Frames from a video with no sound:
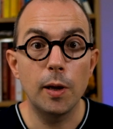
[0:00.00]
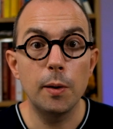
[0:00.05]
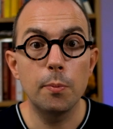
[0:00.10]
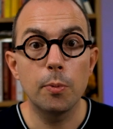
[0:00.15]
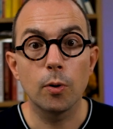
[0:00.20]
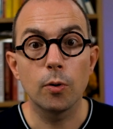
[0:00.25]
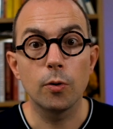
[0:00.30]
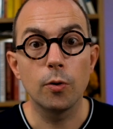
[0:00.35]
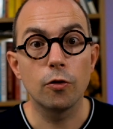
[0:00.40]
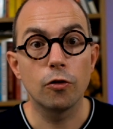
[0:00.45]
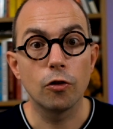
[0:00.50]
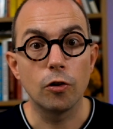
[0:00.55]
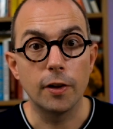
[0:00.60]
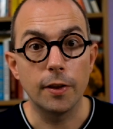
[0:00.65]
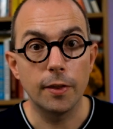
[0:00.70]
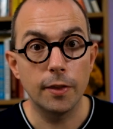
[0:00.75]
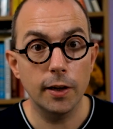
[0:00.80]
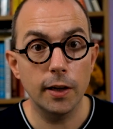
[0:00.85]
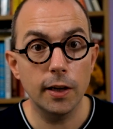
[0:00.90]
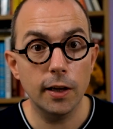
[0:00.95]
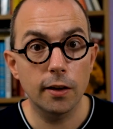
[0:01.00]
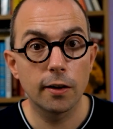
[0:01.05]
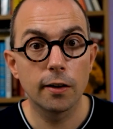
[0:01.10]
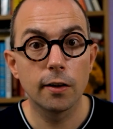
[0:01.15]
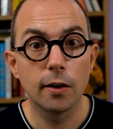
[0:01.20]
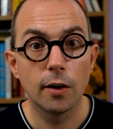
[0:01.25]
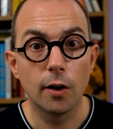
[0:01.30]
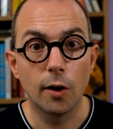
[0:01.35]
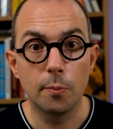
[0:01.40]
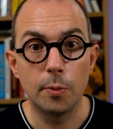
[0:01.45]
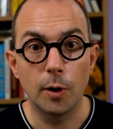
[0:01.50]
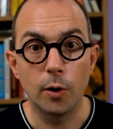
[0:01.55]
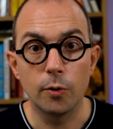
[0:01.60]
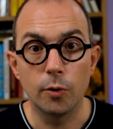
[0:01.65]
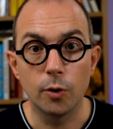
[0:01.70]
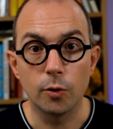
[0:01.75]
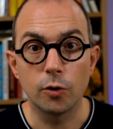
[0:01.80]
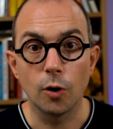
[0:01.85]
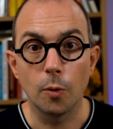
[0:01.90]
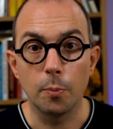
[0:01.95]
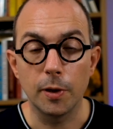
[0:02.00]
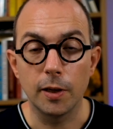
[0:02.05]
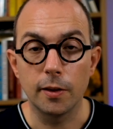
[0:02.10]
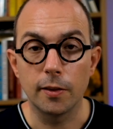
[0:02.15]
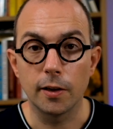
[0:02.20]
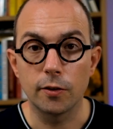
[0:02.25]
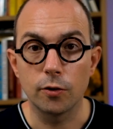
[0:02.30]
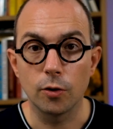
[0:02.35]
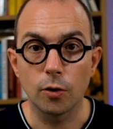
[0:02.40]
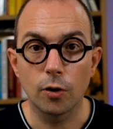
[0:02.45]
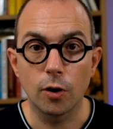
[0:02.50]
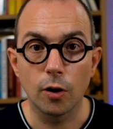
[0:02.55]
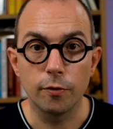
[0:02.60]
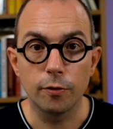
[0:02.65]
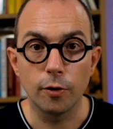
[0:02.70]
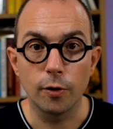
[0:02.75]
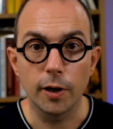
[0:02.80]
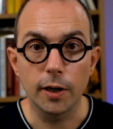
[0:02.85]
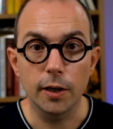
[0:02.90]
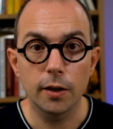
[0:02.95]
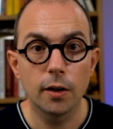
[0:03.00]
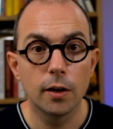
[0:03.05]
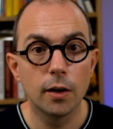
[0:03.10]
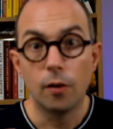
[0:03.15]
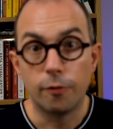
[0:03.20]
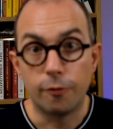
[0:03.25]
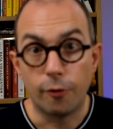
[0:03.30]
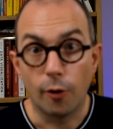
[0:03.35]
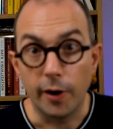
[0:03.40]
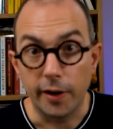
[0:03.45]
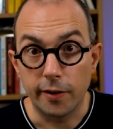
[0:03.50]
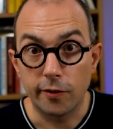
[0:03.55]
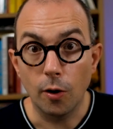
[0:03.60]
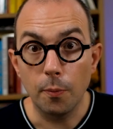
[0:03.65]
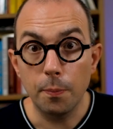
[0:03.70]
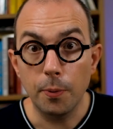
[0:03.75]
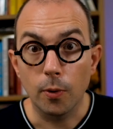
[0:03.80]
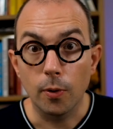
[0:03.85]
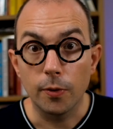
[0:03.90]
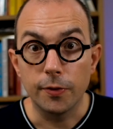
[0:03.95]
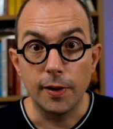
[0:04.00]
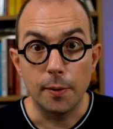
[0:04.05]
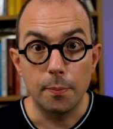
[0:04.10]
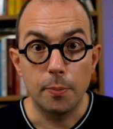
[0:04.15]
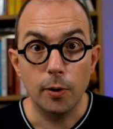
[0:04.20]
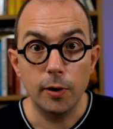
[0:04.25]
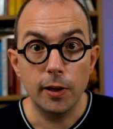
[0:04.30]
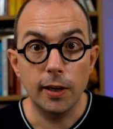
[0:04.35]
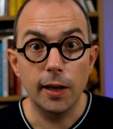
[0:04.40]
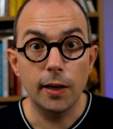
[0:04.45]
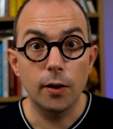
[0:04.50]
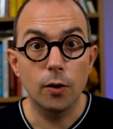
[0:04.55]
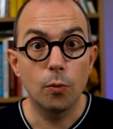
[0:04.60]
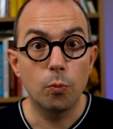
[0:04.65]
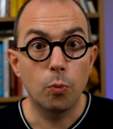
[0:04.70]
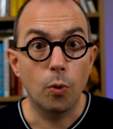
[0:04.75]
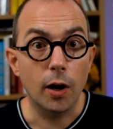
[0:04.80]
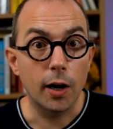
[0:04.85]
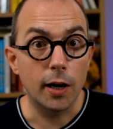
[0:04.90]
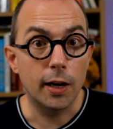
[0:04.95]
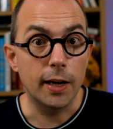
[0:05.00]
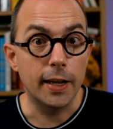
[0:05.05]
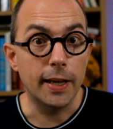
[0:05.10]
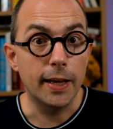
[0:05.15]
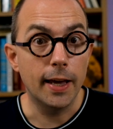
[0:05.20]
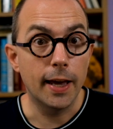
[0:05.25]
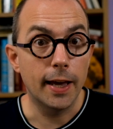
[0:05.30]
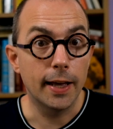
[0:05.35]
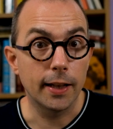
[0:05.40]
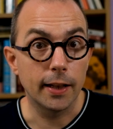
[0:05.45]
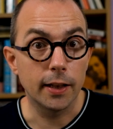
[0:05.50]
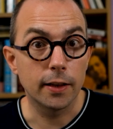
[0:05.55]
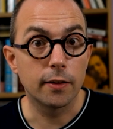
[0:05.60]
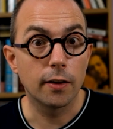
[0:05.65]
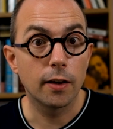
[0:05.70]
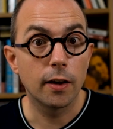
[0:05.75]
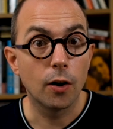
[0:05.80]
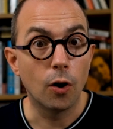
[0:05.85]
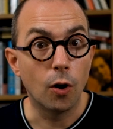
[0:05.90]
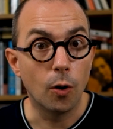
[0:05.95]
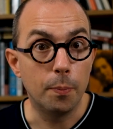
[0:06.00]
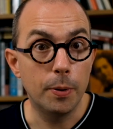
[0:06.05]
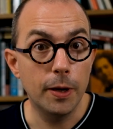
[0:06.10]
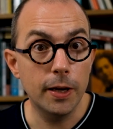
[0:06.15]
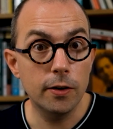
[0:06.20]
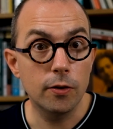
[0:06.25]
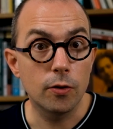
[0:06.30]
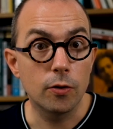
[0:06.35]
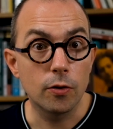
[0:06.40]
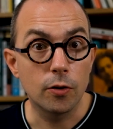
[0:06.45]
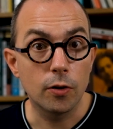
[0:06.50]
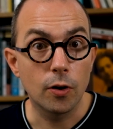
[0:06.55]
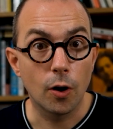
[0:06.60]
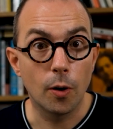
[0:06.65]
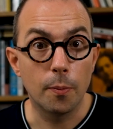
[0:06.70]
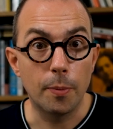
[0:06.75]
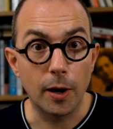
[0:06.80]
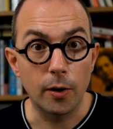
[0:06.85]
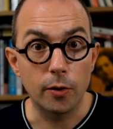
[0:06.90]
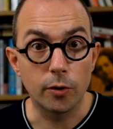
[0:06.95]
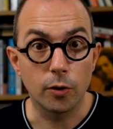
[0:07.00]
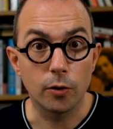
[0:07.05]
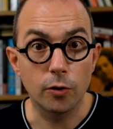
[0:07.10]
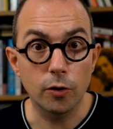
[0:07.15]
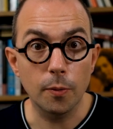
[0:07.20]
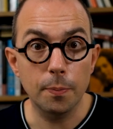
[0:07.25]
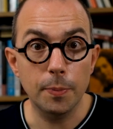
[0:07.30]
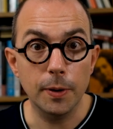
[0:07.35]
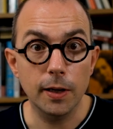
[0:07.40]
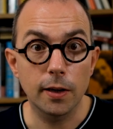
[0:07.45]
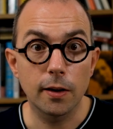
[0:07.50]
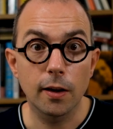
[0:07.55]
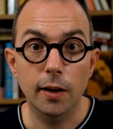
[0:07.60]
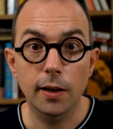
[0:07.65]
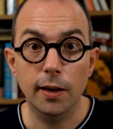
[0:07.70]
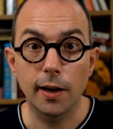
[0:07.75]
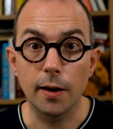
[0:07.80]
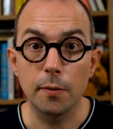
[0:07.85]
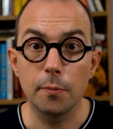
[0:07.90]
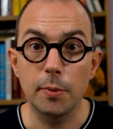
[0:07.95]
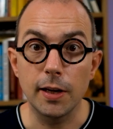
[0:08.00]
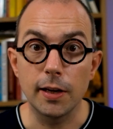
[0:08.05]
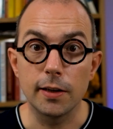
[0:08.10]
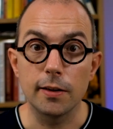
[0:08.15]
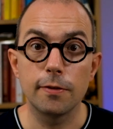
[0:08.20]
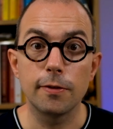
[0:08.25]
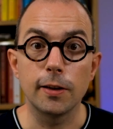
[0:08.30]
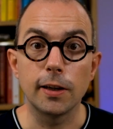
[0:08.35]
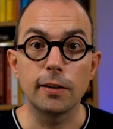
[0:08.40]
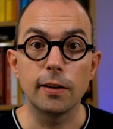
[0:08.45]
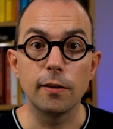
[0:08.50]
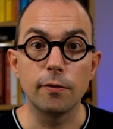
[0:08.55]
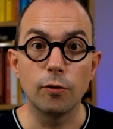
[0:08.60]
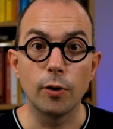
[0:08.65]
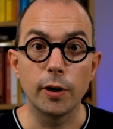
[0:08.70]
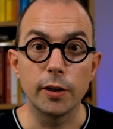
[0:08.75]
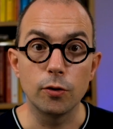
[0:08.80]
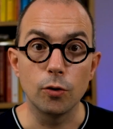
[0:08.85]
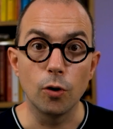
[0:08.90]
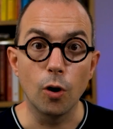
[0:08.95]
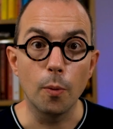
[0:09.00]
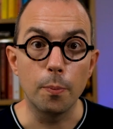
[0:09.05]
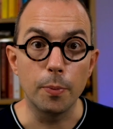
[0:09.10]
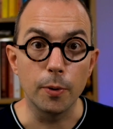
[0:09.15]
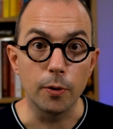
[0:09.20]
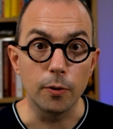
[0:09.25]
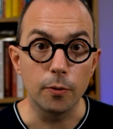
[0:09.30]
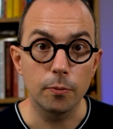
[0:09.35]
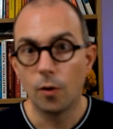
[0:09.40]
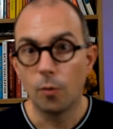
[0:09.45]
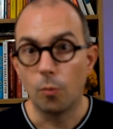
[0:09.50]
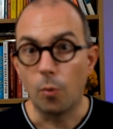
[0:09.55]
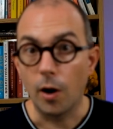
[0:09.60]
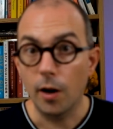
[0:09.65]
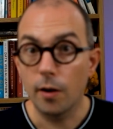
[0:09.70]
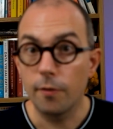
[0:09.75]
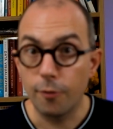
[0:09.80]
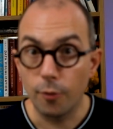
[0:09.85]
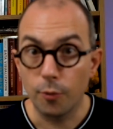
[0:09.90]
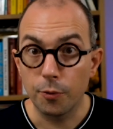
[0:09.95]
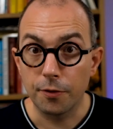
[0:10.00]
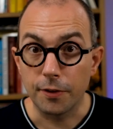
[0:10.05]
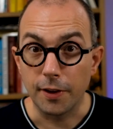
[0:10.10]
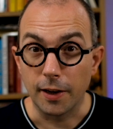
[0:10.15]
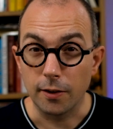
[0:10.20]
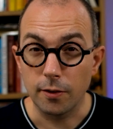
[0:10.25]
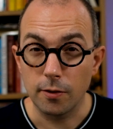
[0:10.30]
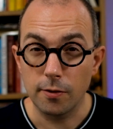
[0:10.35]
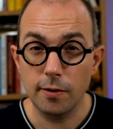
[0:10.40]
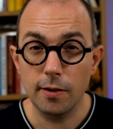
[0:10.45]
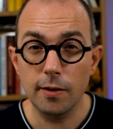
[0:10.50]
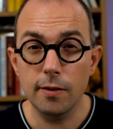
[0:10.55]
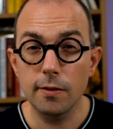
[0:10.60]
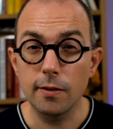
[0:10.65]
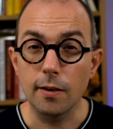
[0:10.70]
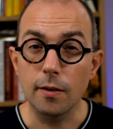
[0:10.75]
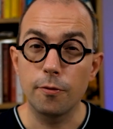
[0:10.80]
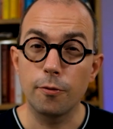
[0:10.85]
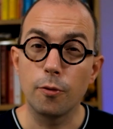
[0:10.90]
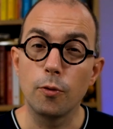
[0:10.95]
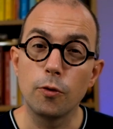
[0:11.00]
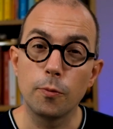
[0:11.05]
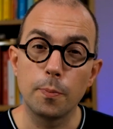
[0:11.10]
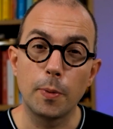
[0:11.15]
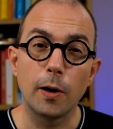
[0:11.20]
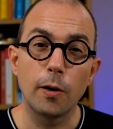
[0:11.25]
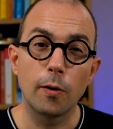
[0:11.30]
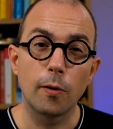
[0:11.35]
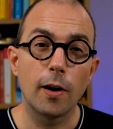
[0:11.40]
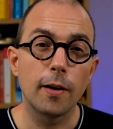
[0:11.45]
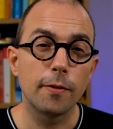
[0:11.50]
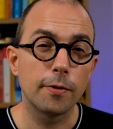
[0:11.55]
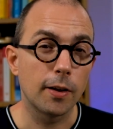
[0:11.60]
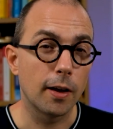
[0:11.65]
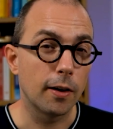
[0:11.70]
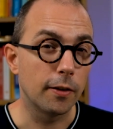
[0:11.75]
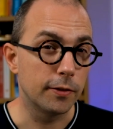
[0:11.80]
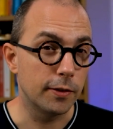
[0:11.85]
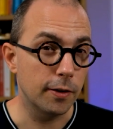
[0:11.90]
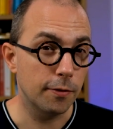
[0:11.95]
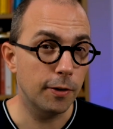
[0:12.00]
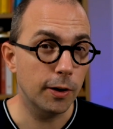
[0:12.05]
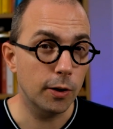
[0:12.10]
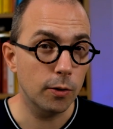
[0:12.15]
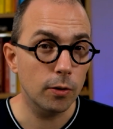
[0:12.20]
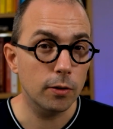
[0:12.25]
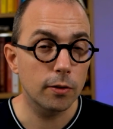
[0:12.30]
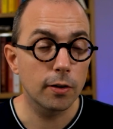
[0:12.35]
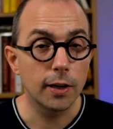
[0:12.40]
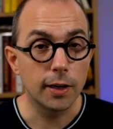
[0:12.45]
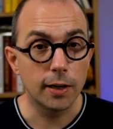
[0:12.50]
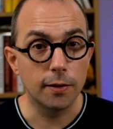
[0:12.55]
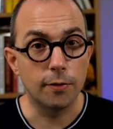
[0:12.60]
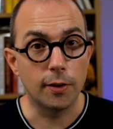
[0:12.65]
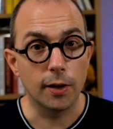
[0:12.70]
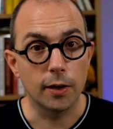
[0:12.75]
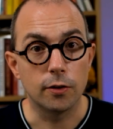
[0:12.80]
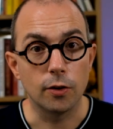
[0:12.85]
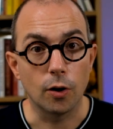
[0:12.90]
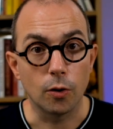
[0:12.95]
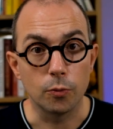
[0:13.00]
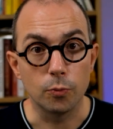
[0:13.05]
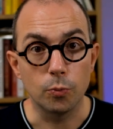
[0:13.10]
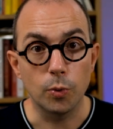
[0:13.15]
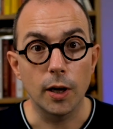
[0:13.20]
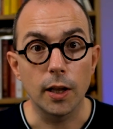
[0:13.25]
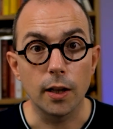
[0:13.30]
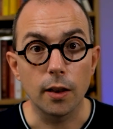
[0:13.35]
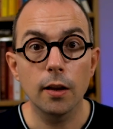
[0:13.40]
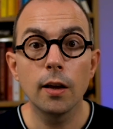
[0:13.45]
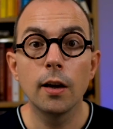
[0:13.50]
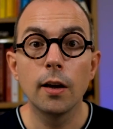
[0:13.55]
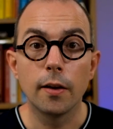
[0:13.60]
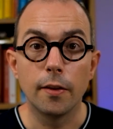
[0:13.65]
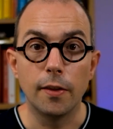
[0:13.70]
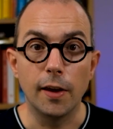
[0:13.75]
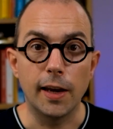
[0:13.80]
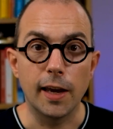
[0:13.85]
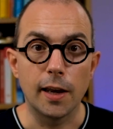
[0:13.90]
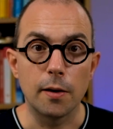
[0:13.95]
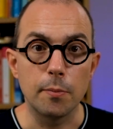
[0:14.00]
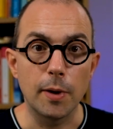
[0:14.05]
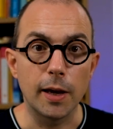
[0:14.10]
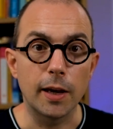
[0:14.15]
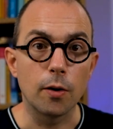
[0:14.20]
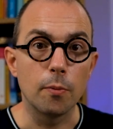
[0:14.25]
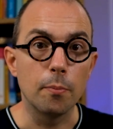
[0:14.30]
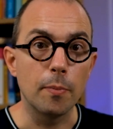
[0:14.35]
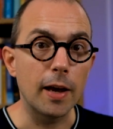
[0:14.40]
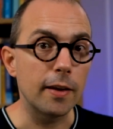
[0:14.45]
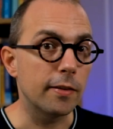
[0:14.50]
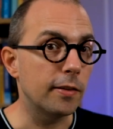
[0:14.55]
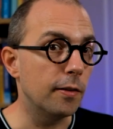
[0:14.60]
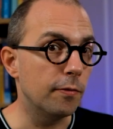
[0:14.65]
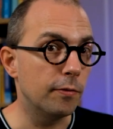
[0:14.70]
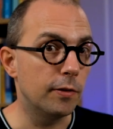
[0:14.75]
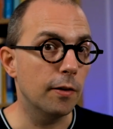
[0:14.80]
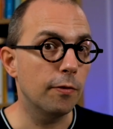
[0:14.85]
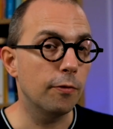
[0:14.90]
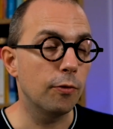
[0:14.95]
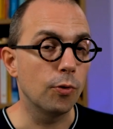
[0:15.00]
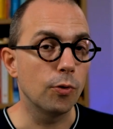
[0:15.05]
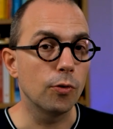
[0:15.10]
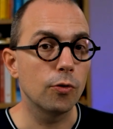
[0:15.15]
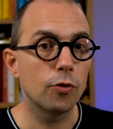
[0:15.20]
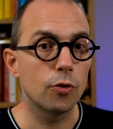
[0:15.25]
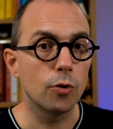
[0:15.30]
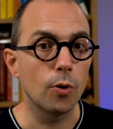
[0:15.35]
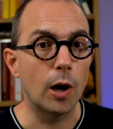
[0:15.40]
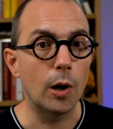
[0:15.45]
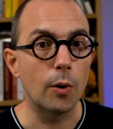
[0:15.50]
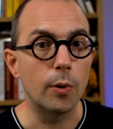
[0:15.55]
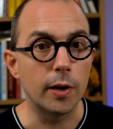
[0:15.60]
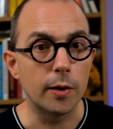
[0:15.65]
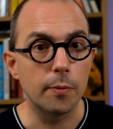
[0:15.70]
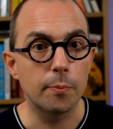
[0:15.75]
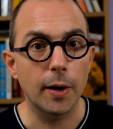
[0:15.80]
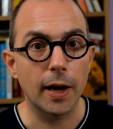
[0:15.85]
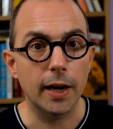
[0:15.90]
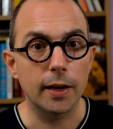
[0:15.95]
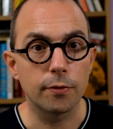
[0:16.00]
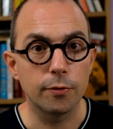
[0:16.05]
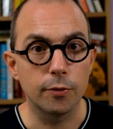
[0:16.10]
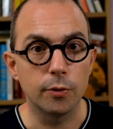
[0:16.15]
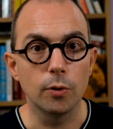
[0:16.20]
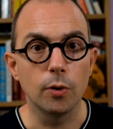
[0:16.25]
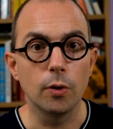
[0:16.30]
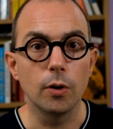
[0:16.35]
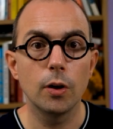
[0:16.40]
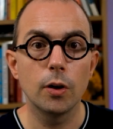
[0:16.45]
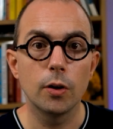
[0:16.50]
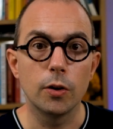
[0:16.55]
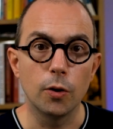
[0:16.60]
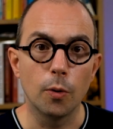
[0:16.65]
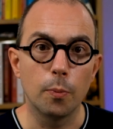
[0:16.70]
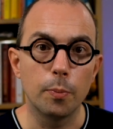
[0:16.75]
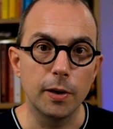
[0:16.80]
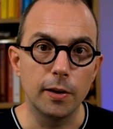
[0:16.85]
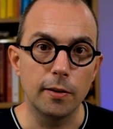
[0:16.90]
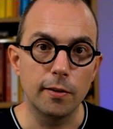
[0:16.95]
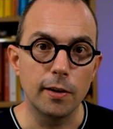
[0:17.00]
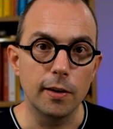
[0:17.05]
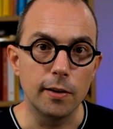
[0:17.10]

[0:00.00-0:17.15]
people usually think about the topic that you're covering. For example, debunking a widely held opinion about a topic can be an effective way to open. While first sentences and first paragraphs are difficult, if they're done well, they can make a massive difference to how impactful your piece